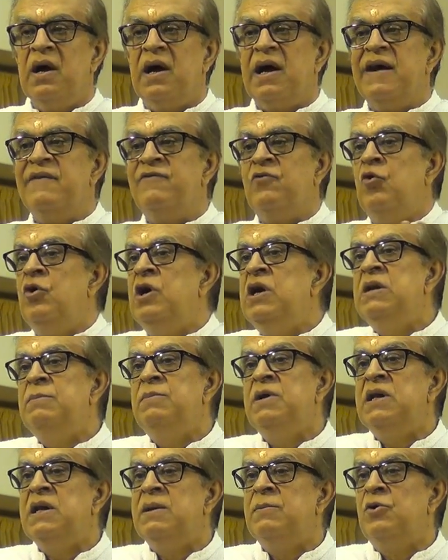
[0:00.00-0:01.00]
I've only
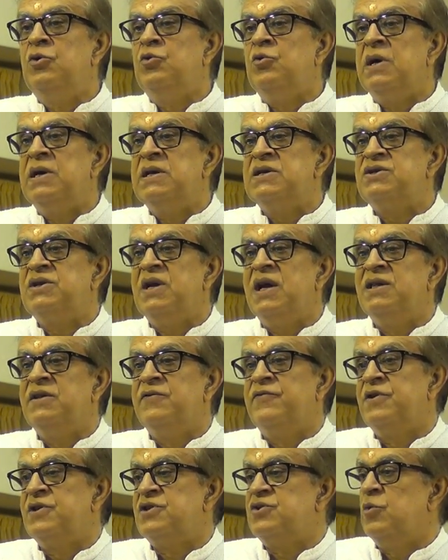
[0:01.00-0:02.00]
been able to understand the
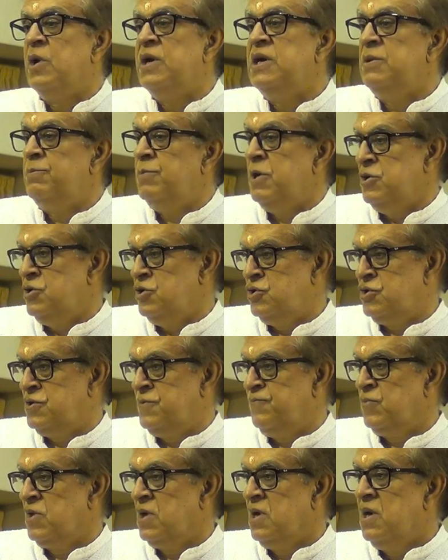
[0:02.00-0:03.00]
first 20 pages
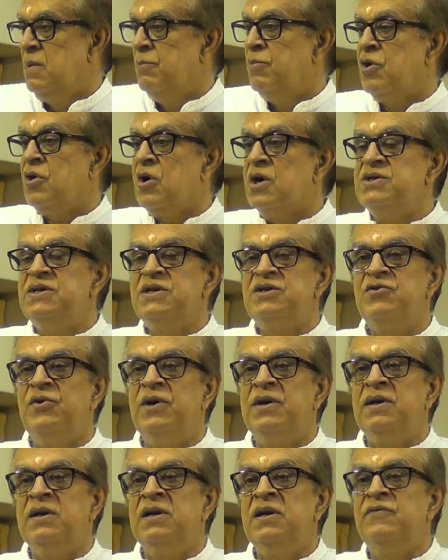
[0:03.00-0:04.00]
because it's
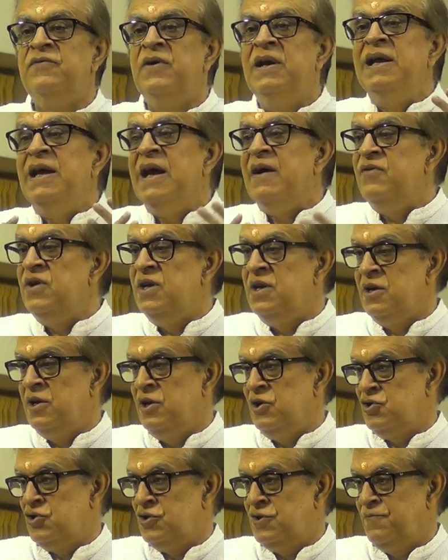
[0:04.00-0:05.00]
written in very heavy
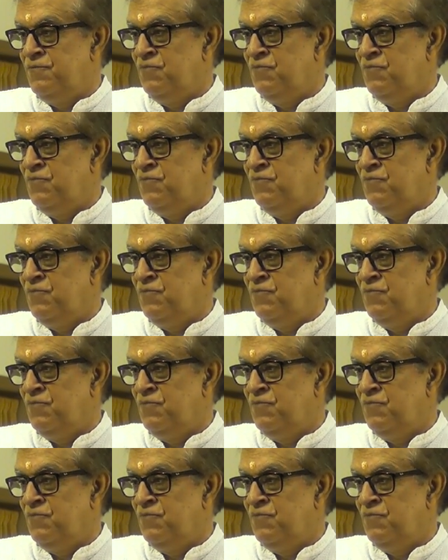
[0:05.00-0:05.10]
English.